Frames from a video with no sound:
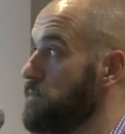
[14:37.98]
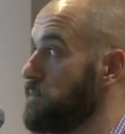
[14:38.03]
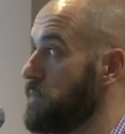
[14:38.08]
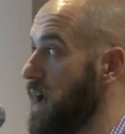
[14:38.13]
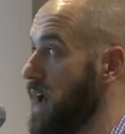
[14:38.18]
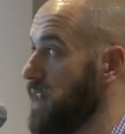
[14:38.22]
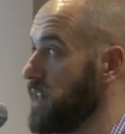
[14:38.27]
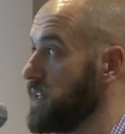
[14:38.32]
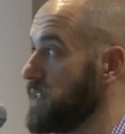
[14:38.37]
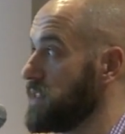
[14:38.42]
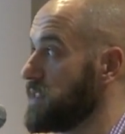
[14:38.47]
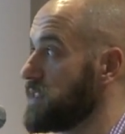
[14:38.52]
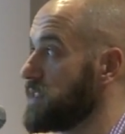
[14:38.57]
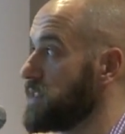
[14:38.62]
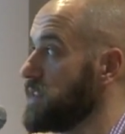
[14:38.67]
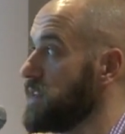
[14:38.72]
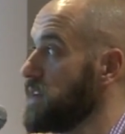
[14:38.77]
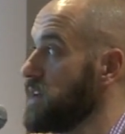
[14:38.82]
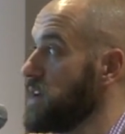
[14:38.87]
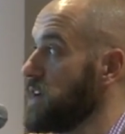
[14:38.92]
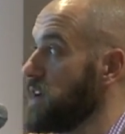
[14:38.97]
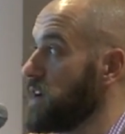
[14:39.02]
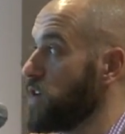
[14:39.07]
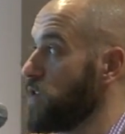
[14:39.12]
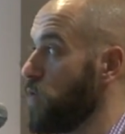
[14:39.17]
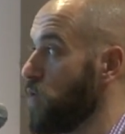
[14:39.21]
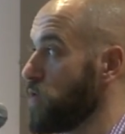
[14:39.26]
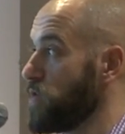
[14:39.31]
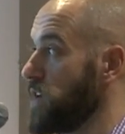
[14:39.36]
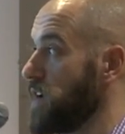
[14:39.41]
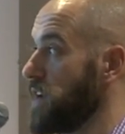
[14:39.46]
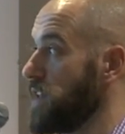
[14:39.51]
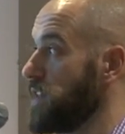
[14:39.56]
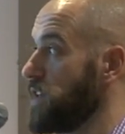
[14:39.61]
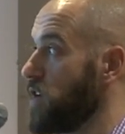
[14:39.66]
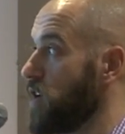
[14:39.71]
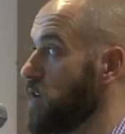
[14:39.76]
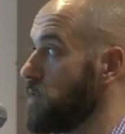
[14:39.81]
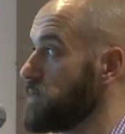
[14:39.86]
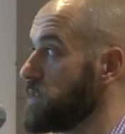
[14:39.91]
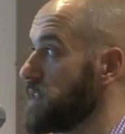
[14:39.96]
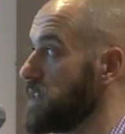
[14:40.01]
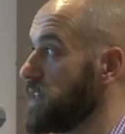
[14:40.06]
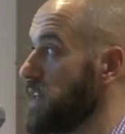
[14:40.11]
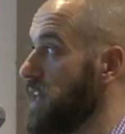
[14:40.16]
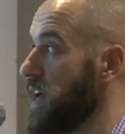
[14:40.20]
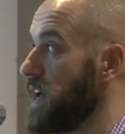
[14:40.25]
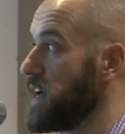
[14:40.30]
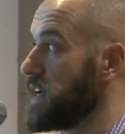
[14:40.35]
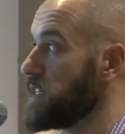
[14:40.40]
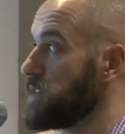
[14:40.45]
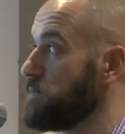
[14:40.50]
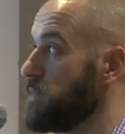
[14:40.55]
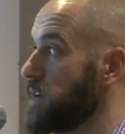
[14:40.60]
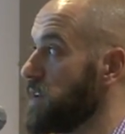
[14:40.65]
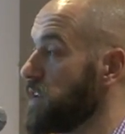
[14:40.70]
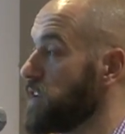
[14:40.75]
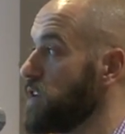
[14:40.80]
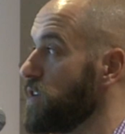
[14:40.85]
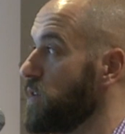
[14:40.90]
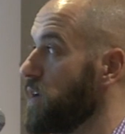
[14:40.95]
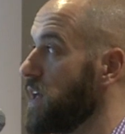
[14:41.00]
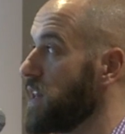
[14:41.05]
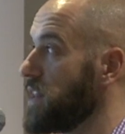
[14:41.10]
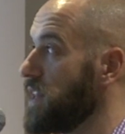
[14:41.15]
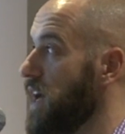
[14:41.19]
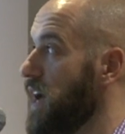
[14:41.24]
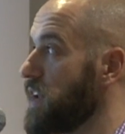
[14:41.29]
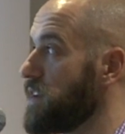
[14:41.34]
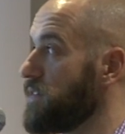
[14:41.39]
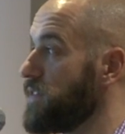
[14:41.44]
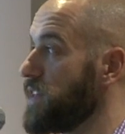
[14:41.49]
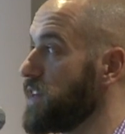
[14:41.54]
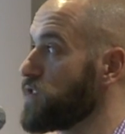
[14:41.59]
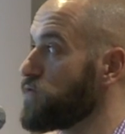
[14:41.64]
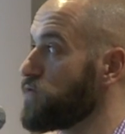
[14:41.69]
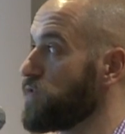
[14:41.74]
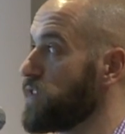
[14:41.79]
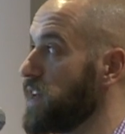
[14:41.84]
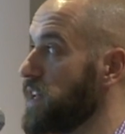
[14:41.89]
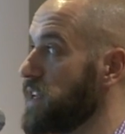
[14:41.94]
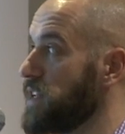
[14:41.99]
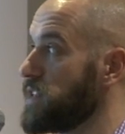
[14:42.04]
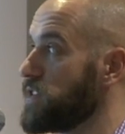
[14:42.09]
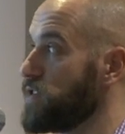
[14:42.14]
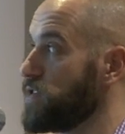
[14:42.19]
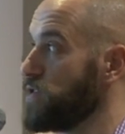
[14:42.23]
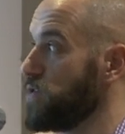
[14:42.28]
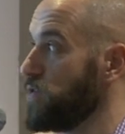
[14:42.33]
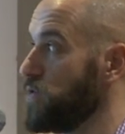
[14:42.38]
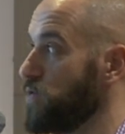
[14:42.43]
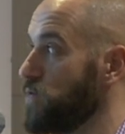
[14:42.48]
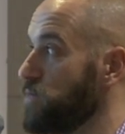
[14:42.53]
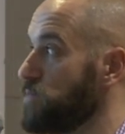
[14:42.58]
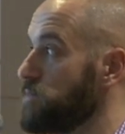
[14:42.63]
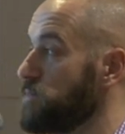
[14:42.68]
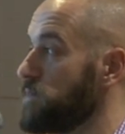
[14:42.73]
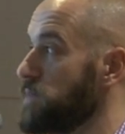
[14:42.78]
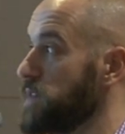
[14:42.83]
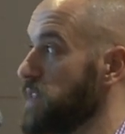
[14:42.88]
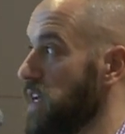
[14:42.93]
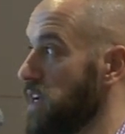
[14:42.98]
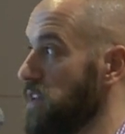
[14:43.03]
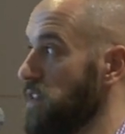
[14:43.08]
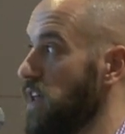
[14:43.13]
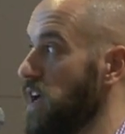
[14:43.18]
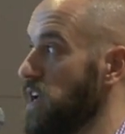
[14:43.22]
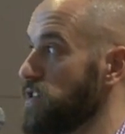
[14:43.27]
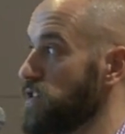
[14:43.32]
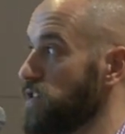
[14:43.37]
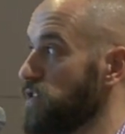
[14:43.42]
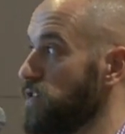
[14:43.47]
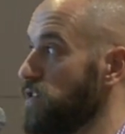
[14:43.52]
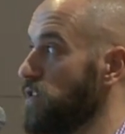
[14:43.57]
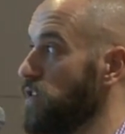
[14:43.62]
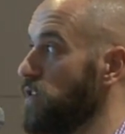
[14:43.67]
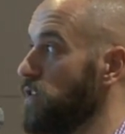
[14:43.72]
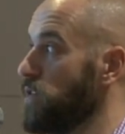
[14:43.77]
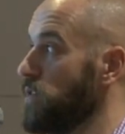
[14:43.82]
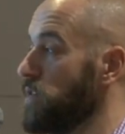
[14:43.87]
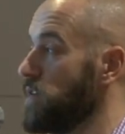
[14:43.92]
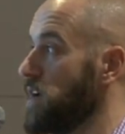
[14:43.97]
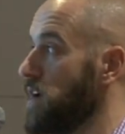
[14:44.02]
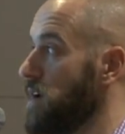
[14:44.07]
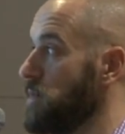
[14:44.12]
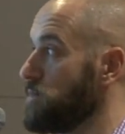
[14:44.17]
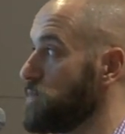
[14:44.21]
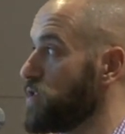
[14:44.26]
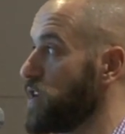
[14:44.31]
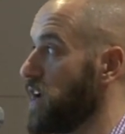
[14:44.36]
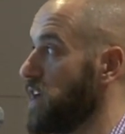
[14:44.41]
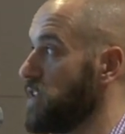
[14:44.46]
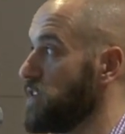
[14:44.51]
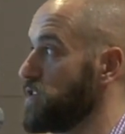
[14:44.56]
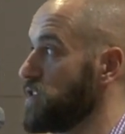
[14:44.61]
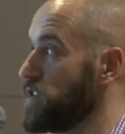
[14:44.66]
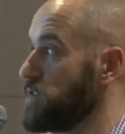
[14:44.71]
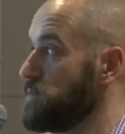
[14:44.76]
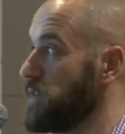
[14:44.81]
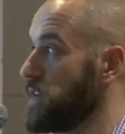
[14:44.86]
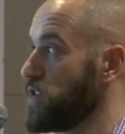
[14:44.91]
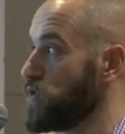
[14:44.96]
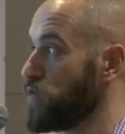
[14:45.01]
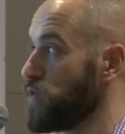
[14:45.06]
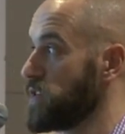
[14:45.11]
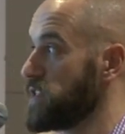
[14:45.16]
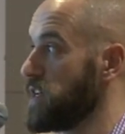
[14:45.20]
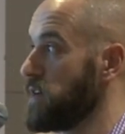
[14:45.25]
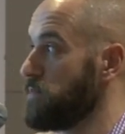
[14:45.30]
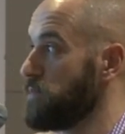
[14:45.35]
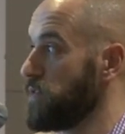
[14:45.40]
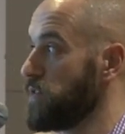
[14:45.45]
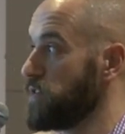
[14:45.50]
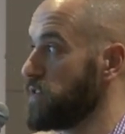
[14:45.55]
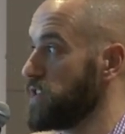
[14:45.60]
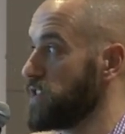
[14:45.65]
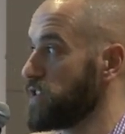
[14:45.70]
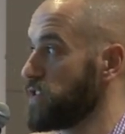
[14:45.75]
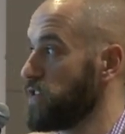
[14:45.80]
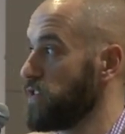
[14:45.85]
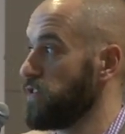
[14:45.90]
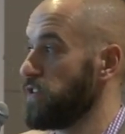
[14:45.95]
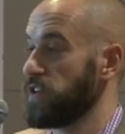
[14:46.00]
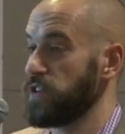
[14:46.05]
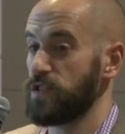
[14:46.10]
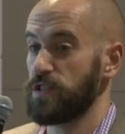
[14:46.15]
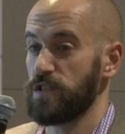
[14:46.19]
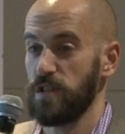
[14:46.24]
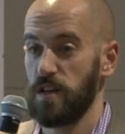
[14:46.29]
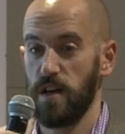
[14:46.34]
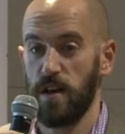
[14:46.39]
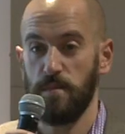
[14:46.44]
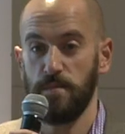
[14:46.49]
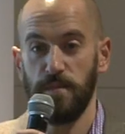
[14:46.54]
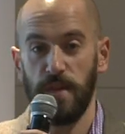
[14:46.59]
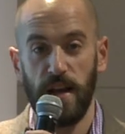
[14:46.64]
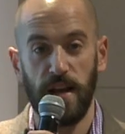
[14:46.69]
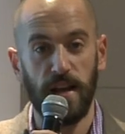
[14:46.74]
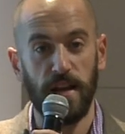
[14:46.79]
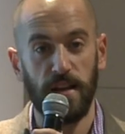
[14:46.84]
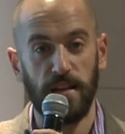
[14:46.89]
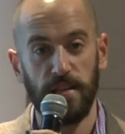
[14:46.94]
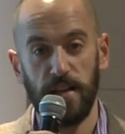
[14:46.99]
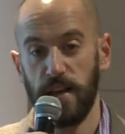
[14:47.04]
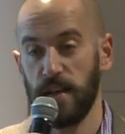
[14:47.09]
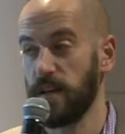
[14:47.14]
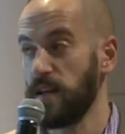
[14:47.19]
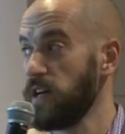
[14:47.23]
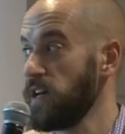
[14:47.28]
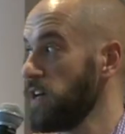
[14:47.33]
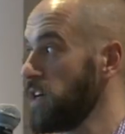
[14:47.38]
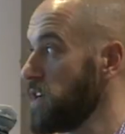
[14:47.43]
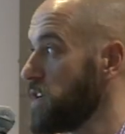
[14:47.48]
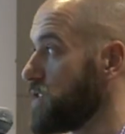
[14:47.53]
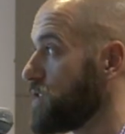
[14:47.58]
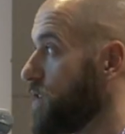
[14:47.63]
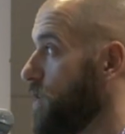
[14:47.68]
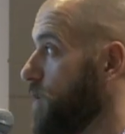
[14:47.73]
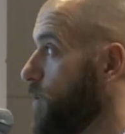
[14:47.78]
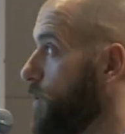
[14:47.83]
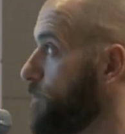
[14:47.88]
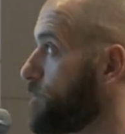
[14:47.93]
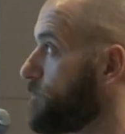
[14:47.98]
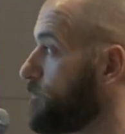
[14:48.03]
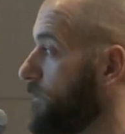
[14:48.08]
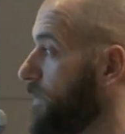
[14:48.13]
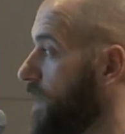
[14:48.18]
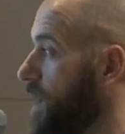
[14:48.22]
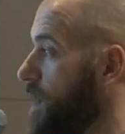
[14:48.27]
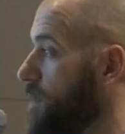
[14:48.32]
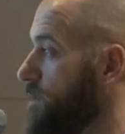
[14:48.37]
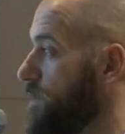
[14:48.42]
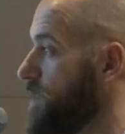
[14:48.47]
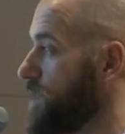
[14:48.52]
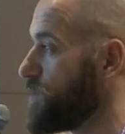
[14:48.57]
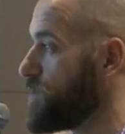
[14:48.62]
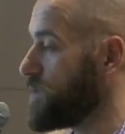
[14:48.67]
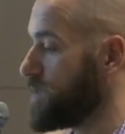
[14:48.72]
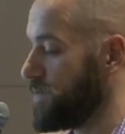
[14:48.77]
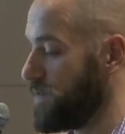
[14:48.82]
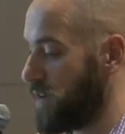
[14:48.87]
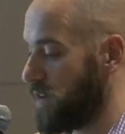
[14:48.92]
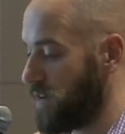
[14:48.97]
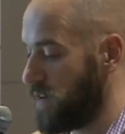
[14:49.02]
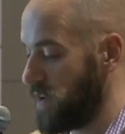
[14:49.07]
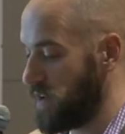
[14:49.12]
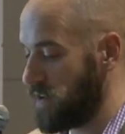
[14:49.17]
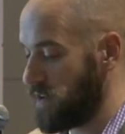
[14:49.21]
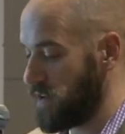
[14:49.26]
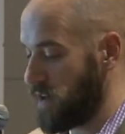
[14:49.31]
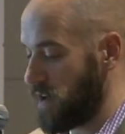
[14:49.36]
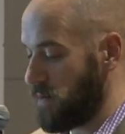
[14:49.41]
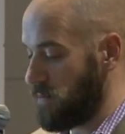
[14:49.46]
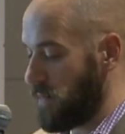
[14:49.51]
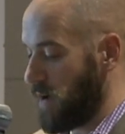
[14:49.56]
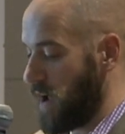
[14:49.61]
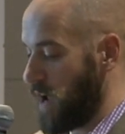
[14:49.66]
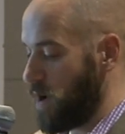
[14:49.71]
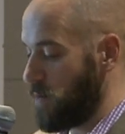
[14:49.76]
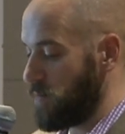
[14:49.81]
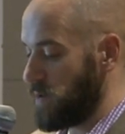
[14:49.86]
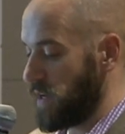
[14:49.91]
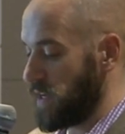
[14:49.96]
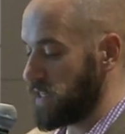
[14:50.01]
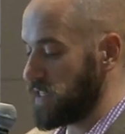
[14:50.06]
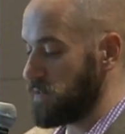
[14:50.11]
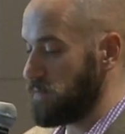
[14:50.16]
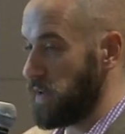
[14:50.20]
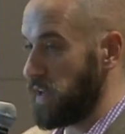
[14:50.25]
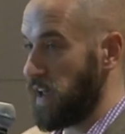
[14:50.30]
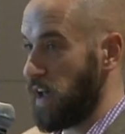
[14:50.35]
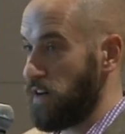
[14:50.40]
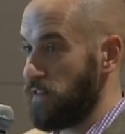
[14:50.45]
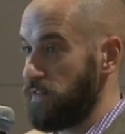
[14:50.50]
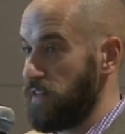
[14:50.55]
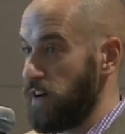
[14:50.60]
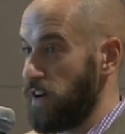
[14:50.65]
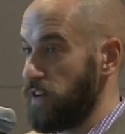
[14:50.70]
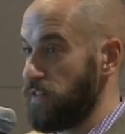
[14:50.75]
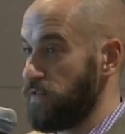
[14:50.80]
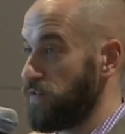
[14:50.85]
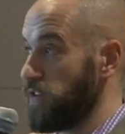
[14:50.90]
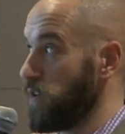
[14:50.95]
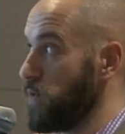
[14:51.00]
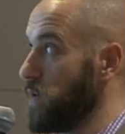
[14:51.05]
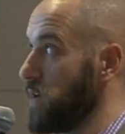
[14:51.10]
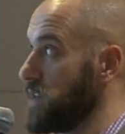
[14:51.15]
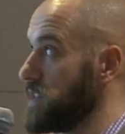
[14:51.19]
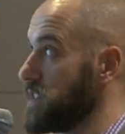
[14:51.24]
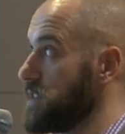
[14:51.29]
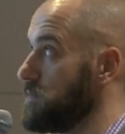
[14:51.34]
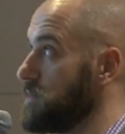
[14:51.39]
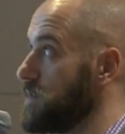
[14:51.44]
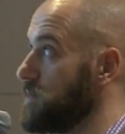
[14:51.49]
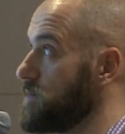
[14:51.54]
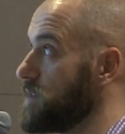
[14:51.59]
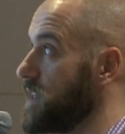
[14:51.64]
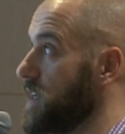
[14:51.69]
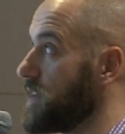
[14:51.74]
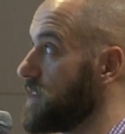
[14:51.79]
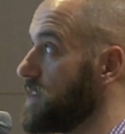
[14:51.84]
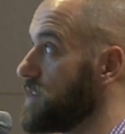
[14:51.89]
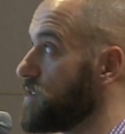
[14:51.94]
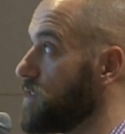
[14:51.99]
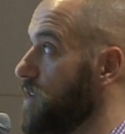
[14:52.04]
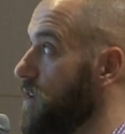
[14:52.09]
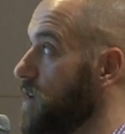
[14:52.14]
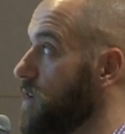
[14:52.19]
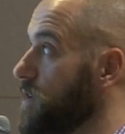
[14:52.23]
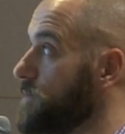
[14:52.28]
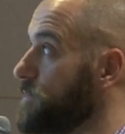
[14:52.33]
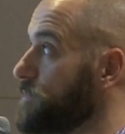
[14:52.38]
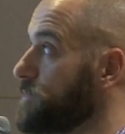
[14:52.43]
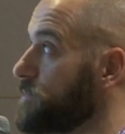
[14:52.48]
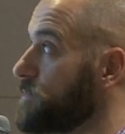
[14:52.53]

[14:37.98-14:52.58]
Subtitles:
balance, coordinating the arms and legs, but a lot of things related to psychological challenges, being short-tempered, discouraged, that kind of thing. So this was very eye-opening to me, how very frequent symptoms like this are.